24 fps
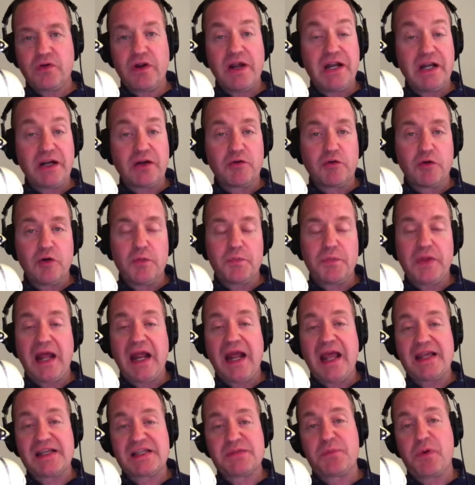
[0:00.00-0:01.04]
group
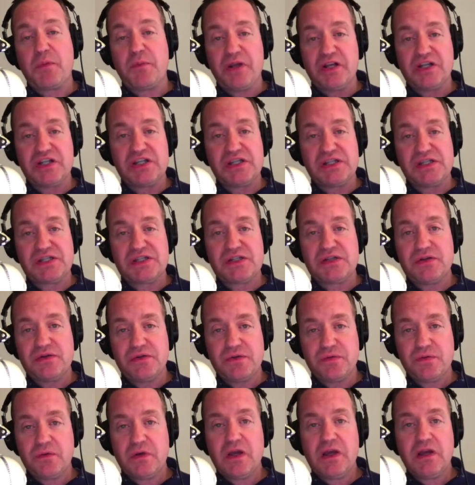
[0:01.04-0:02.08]
that has permissions
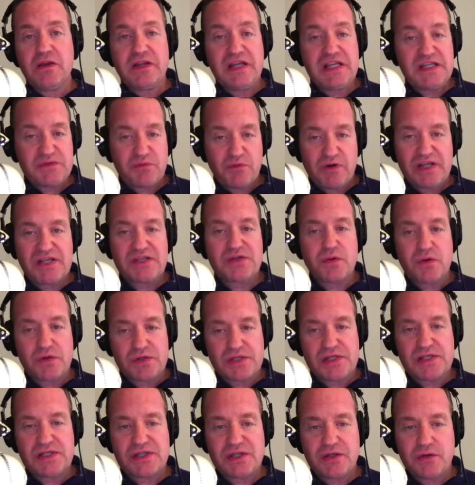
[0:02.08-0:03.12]
to these
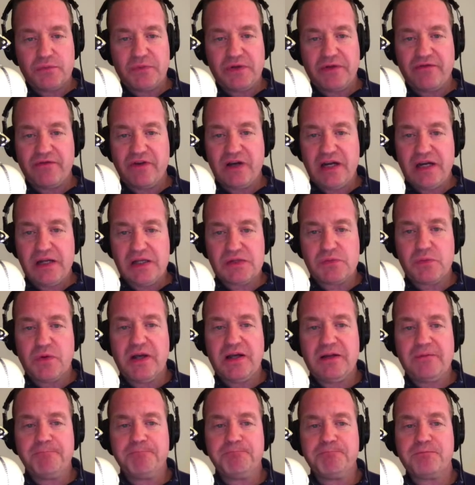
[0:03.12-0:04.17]
resources, you'll be fine as
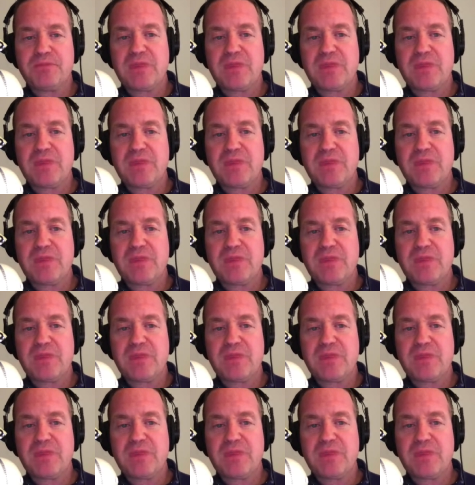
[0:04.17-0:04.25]
well.